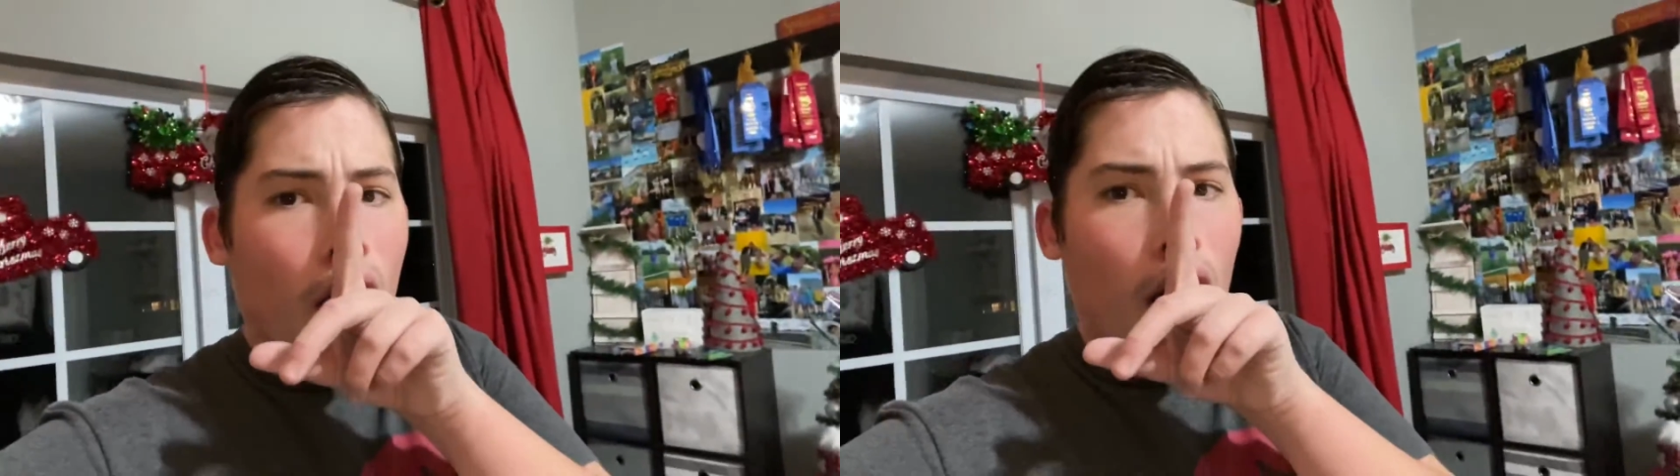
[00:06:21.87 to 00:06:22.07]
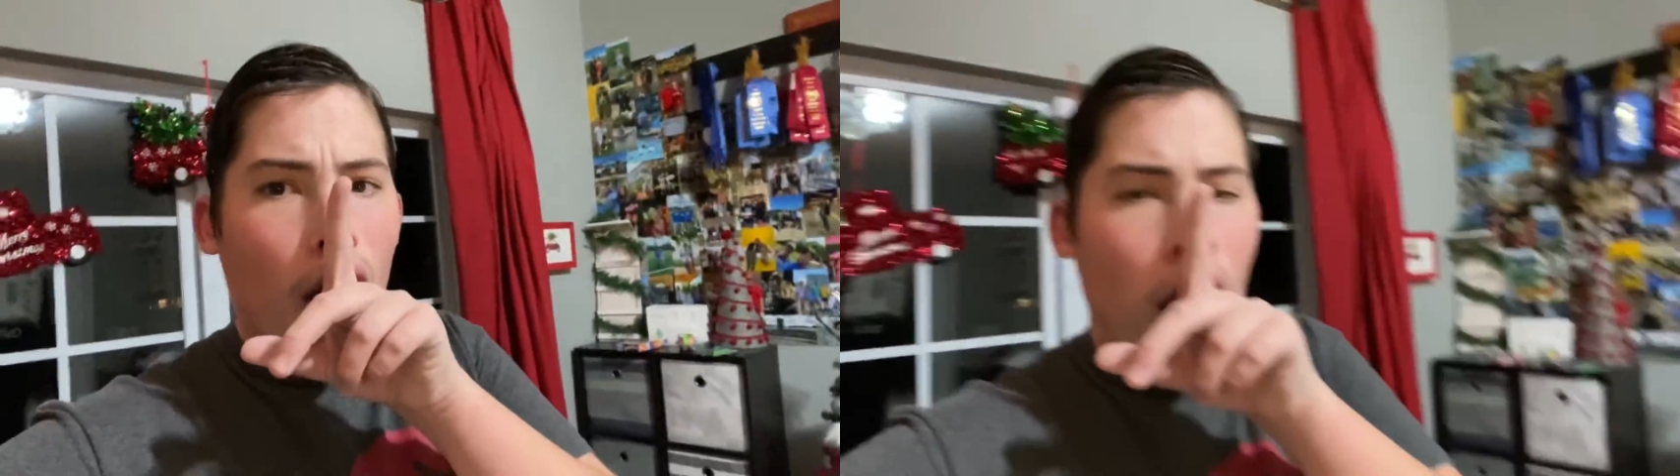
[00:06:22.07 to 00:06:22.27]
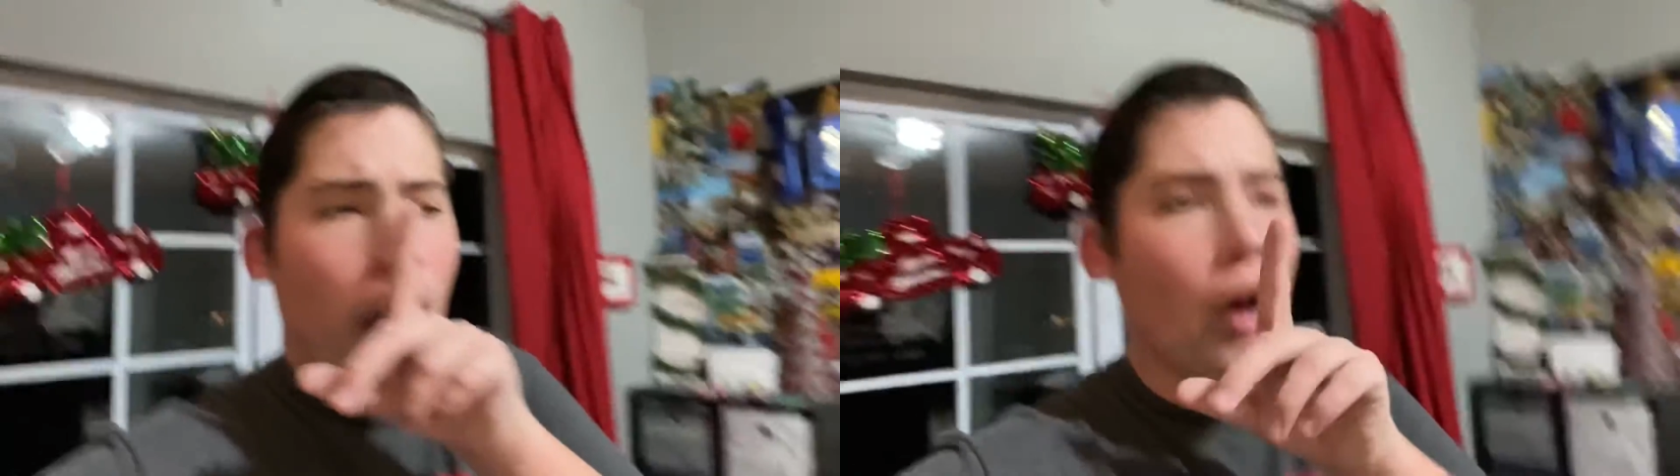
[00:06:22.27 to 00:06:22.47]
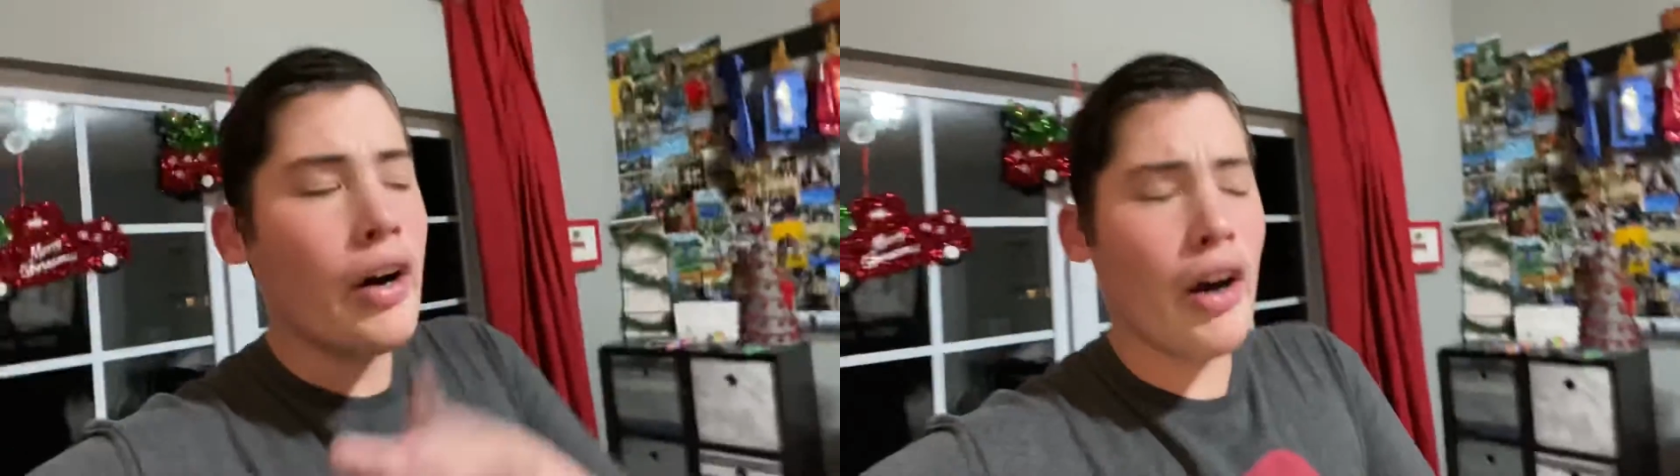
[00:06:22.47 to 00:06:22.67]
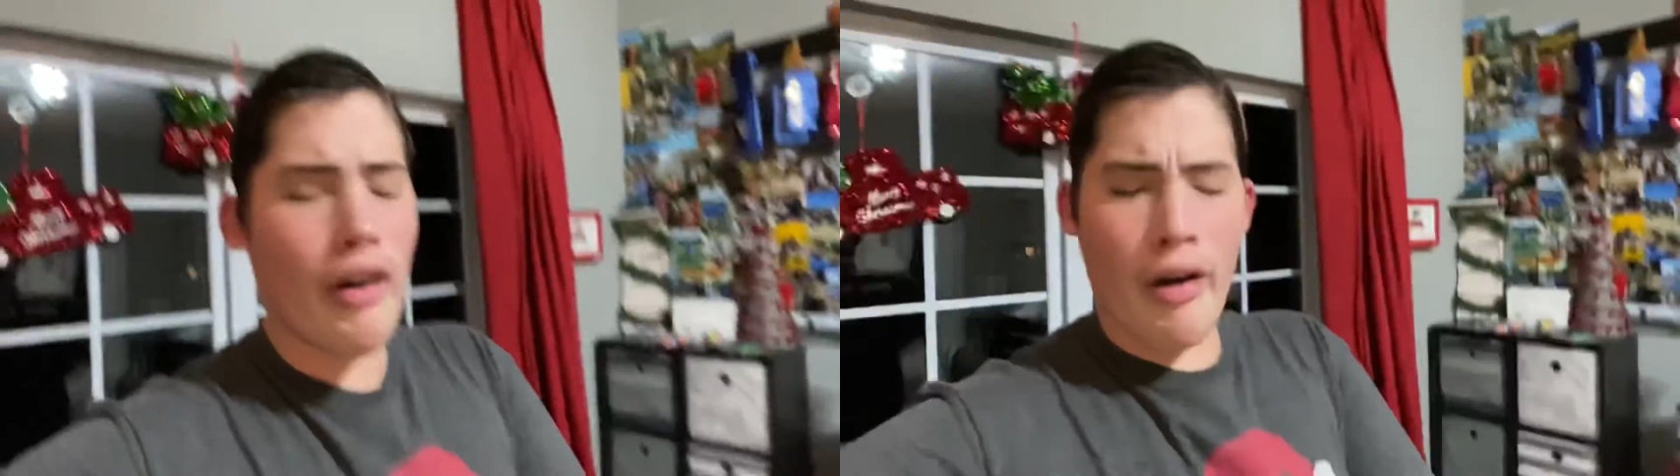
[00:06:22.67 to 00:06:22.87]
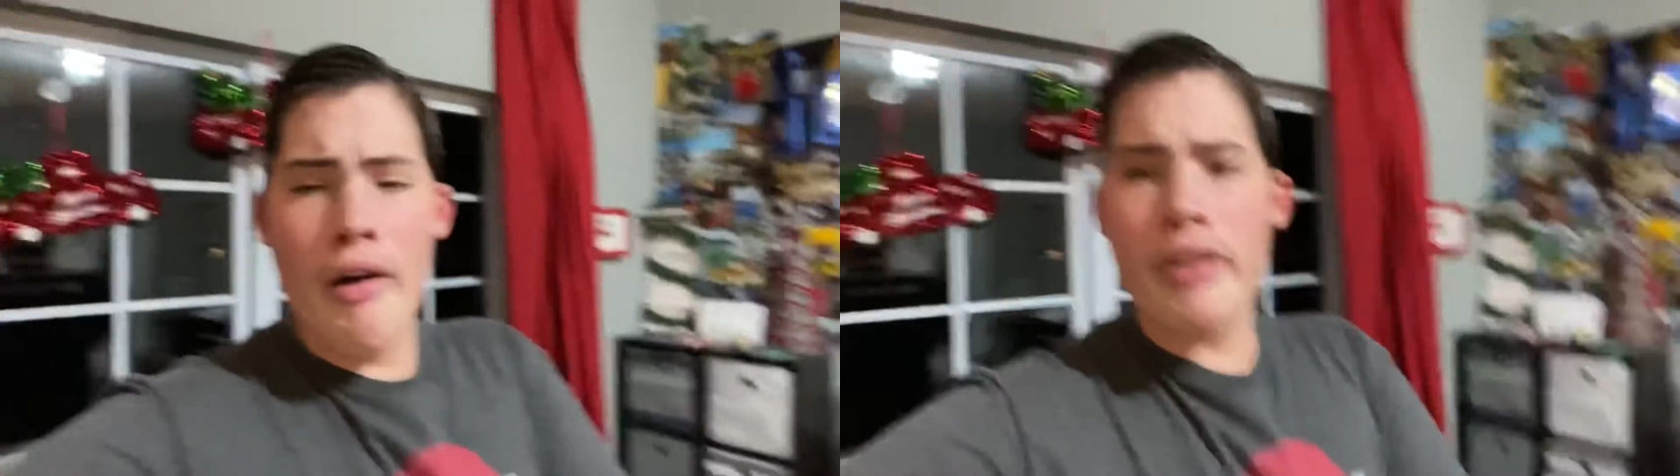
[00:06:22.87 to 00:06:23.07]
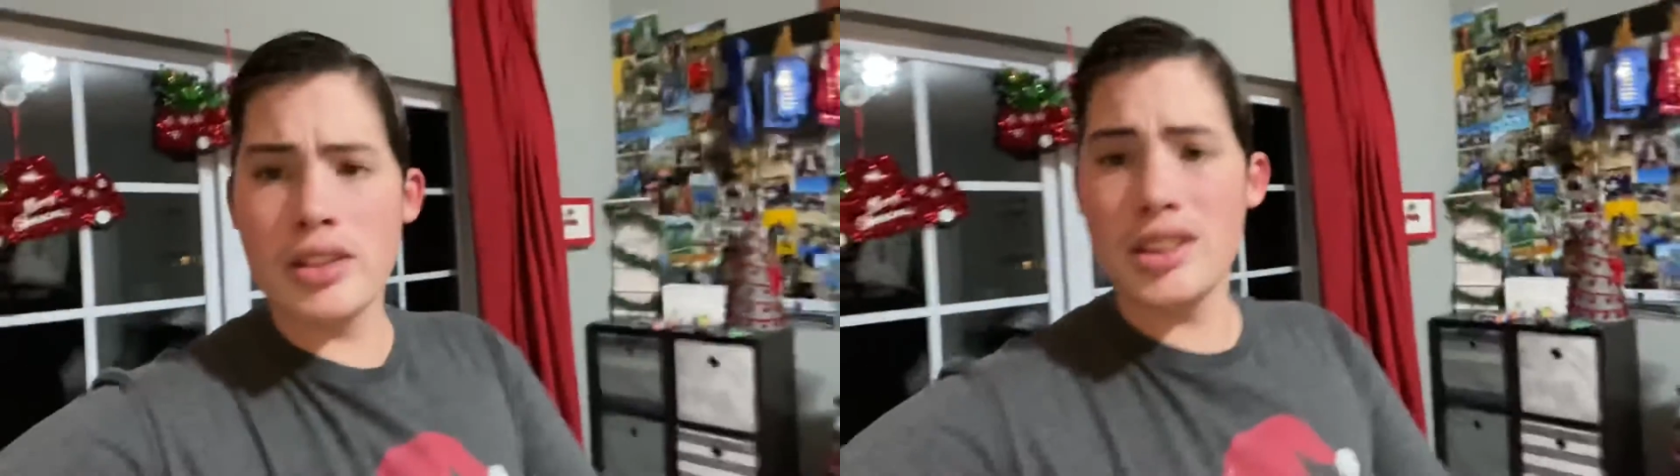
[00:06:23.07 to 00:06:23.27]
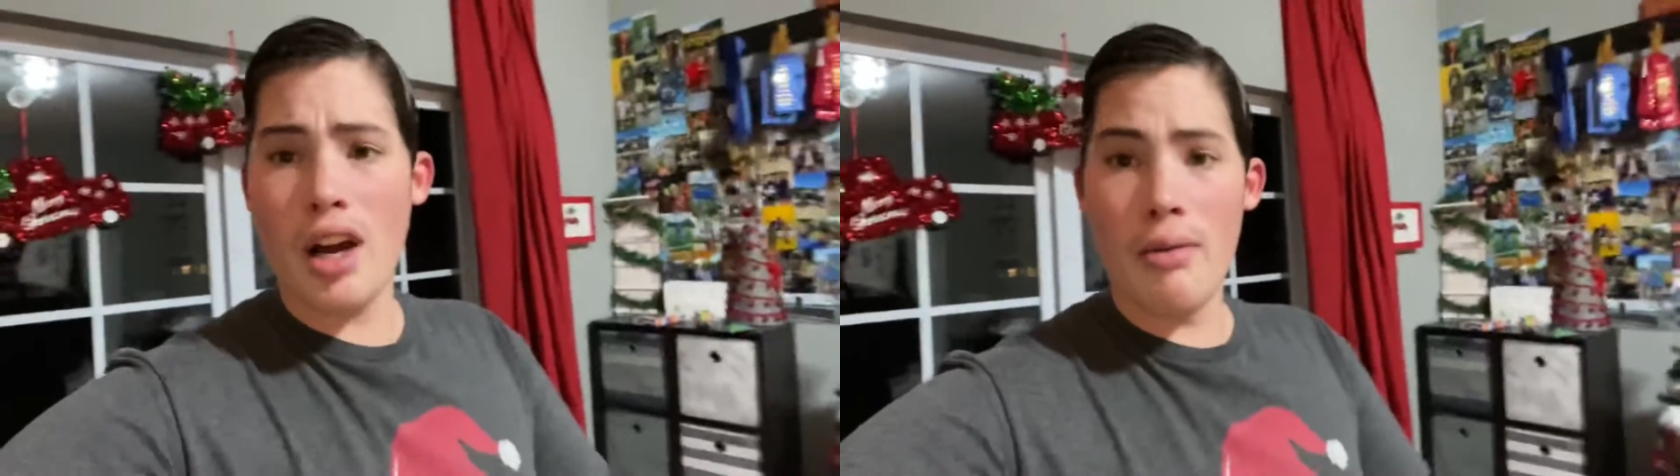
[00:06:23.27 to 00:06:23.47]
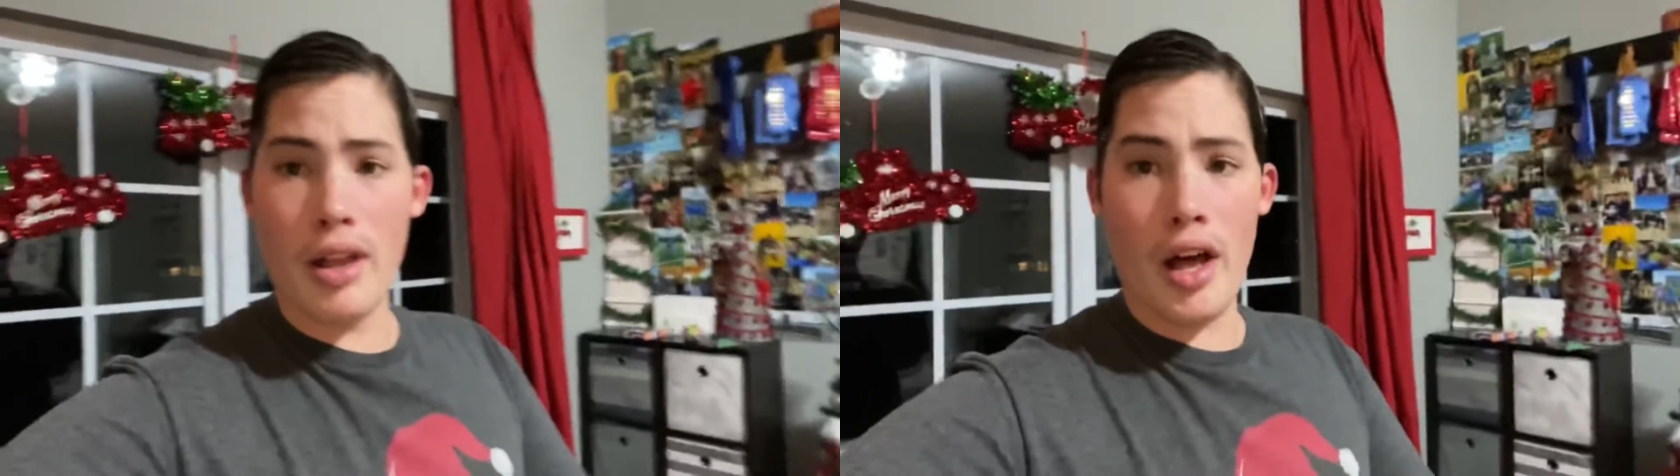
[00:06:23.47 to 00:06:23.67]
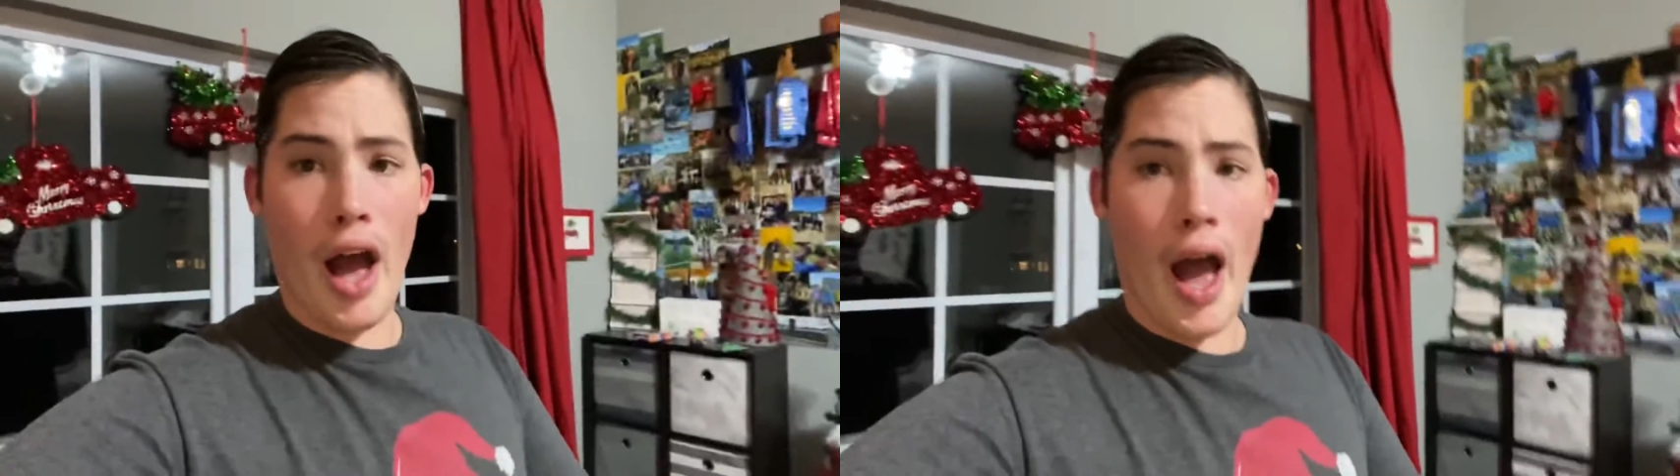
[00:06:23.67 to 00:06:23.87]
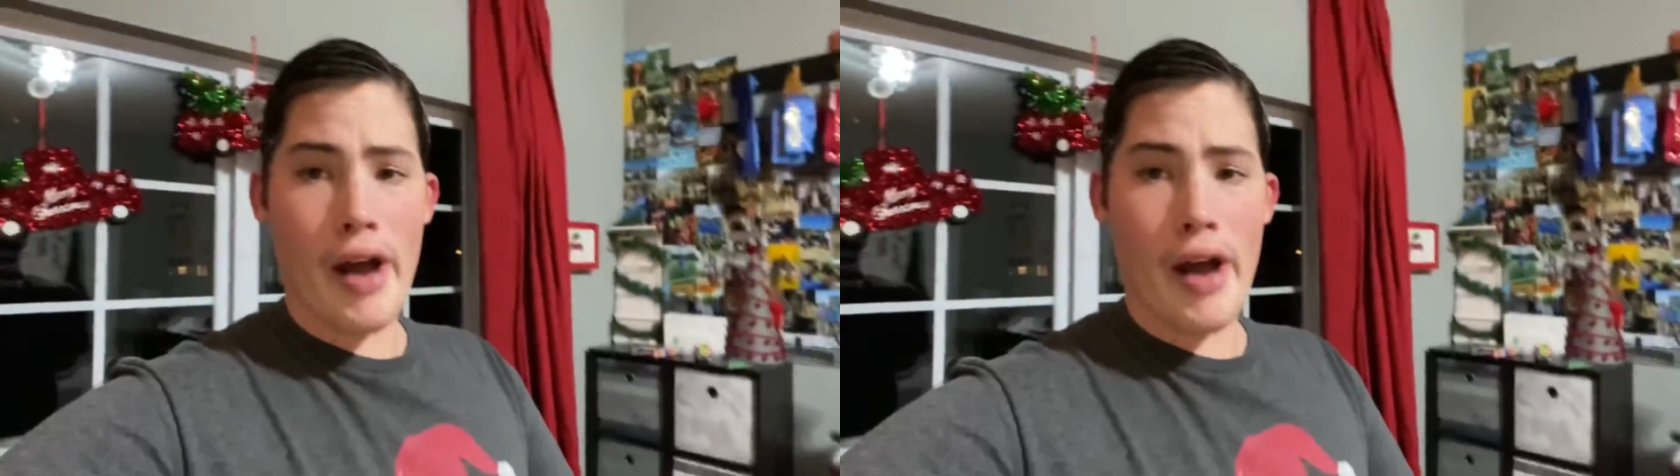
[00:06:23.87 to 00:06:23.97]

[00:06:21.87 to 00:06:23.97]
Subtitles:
Sorry about that.